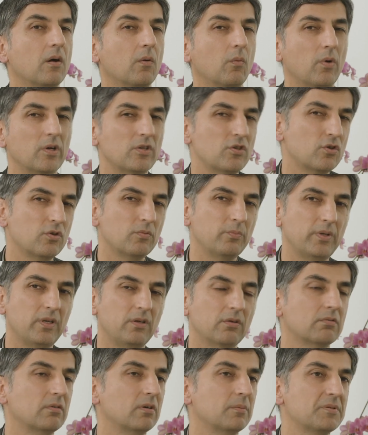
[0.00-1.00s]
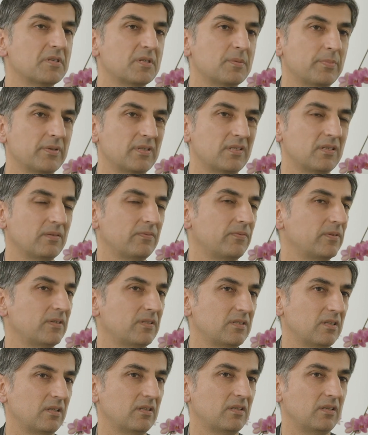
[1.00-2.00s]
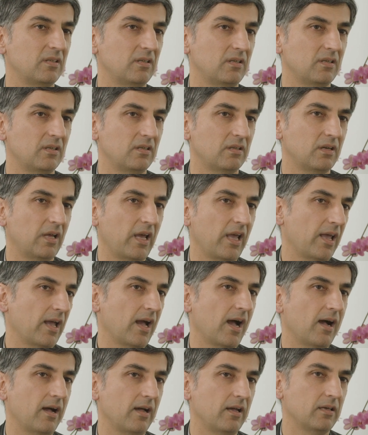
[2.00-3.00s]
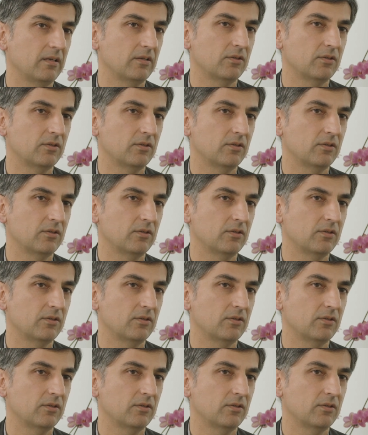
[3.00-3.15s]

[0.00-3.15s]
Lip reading: What should be Europe's specificity in AI?